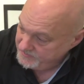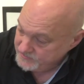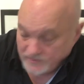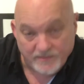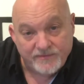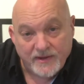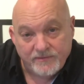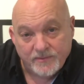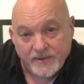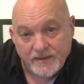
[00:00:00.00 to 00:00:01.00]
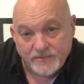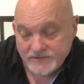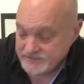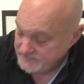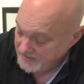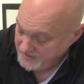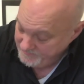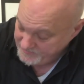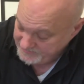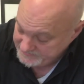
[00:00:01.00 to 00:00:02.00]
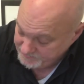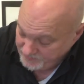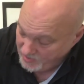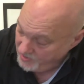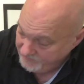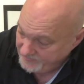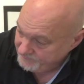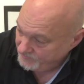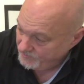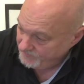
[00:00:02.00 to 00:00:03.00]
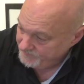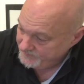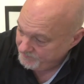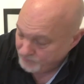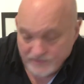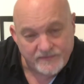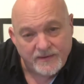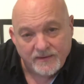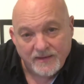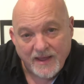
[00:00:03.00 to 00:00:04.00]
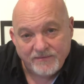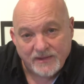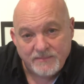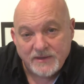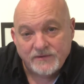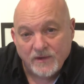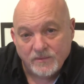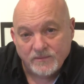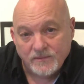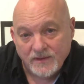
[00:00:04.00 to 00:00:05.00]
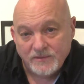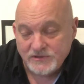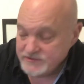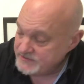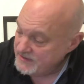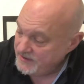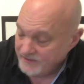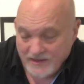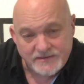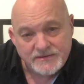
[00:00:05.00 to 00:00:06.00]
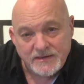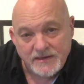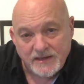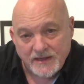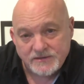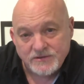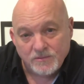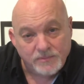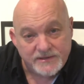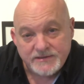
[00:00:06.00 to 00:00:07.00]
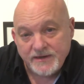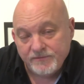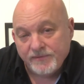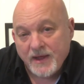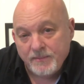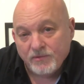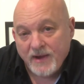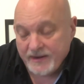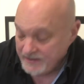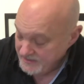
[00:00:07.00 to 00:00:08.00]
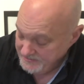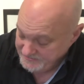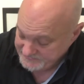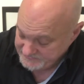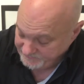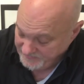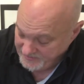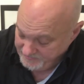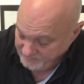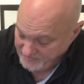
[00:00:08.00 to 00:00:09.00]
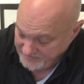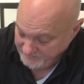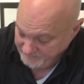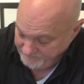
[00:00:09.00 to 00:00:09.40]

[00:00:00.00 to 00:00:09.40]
it's one of my favourite papers, that is perfect for printing heavily mid-toned images, and that's the Canson Platine Fibre Rag. This is a fibre rag